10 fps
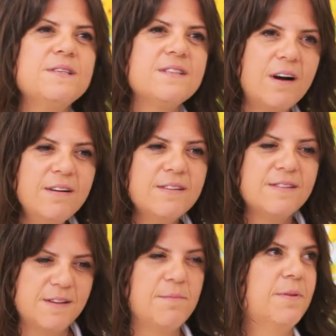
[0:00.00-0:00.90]
start
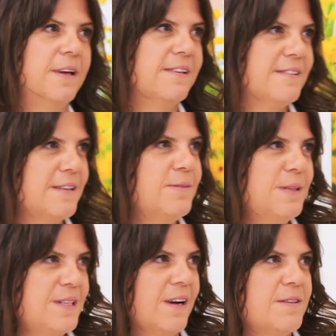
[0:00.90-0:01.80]
someplace that's what we
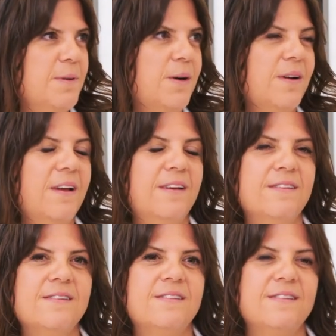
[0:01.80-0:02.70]
talked about yeah.
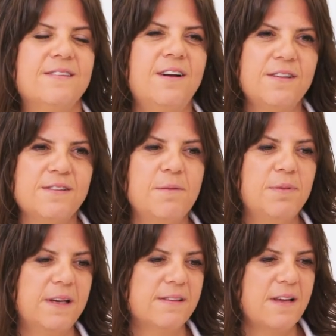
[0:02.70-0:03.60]
is to start
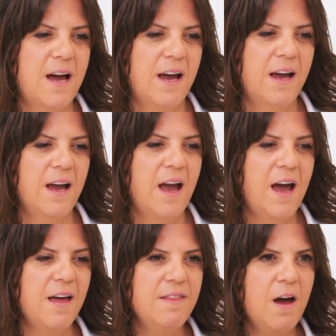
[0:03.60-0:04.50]
someplace i
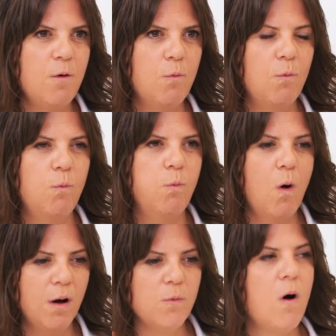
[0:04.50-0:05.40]
had that
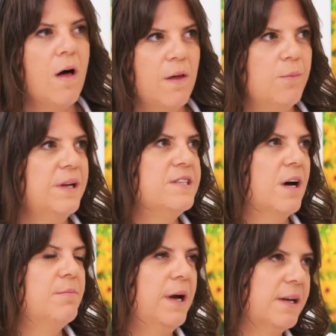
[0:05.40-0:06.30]
one wall that we had
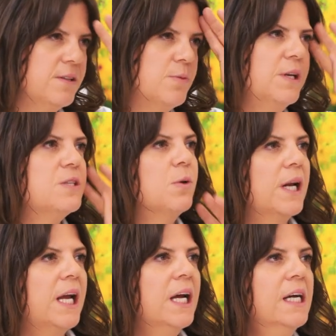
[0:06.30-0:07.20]
done back in
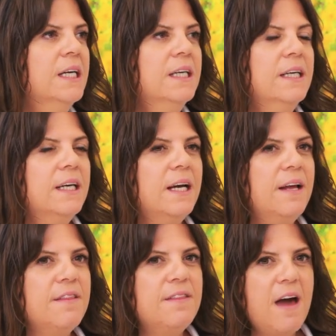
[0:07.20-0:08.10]
2020
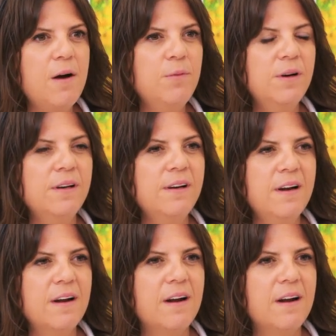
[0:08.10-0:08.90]
and that one